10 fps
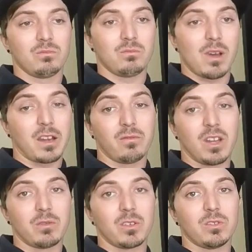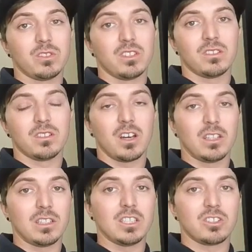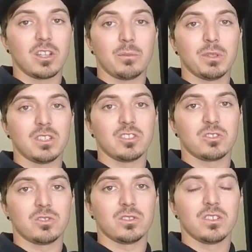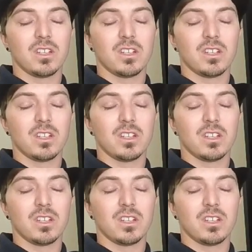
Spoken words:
might have never really unleashed their potential.